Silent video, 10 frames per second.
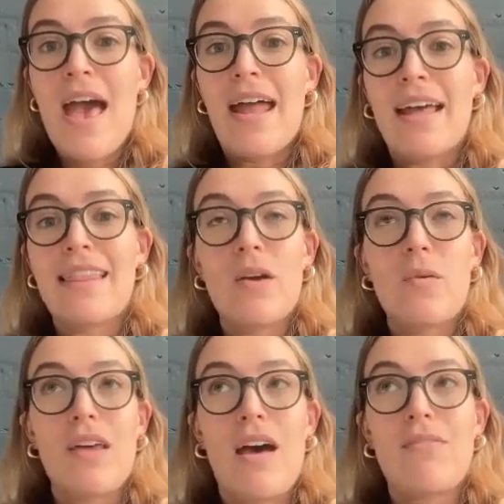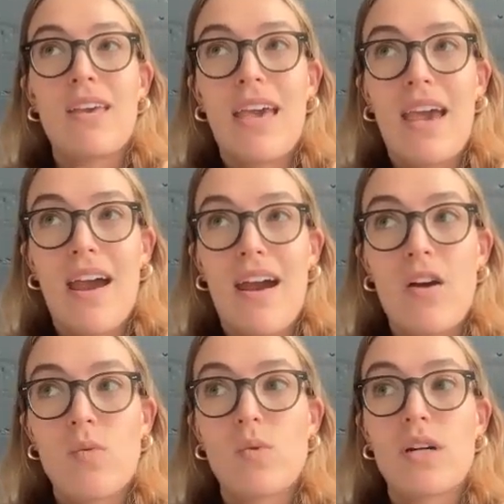And I think with Evvy
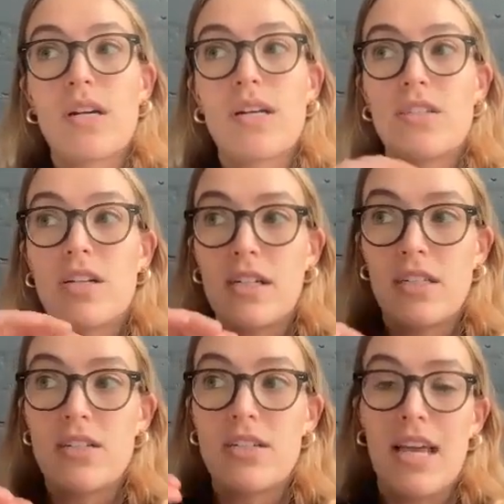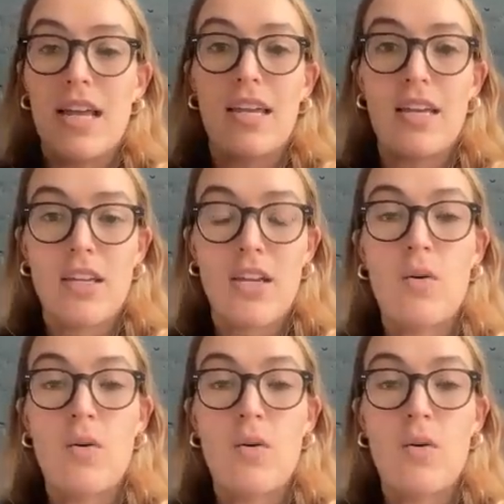Care, we're going to start understanding,